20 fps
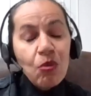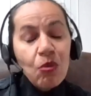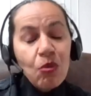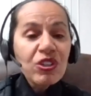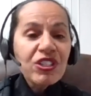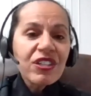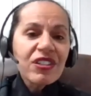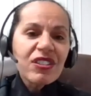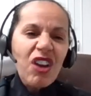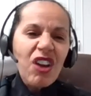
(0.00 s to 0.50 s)

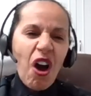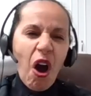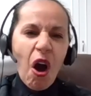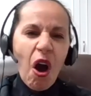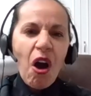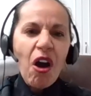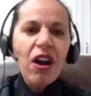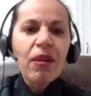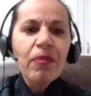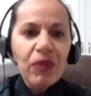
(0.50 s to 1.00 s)
What does
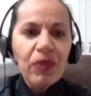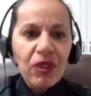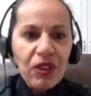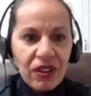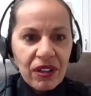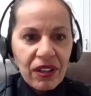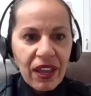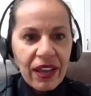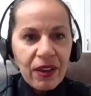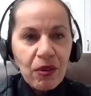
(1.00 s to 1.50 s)
harm
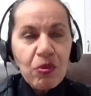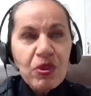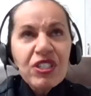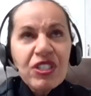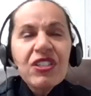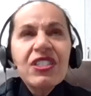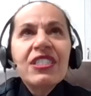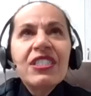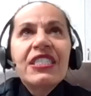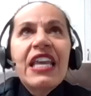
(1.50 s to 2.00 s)
look like? What
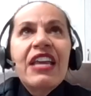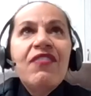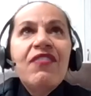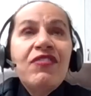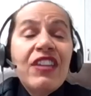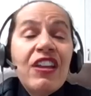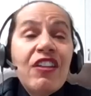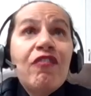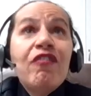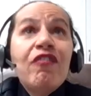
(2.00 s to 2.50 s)
does
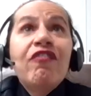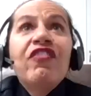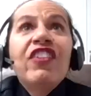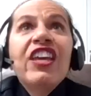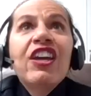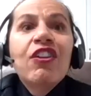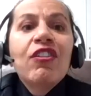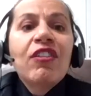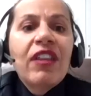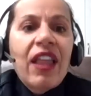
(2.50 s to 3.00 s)
safety
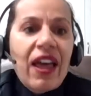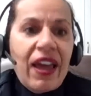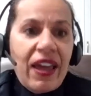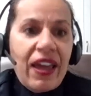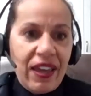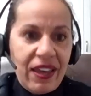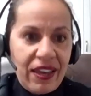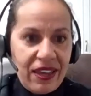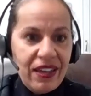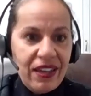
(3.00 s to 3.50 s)
feel
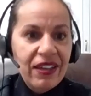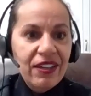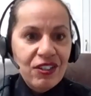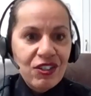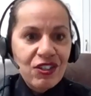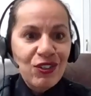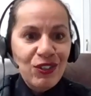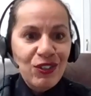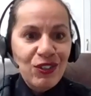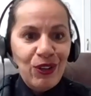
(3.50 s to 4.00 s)
like
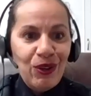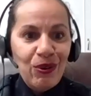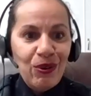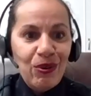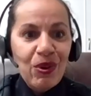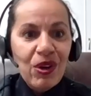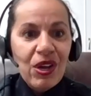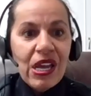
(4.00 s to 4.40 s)
to you?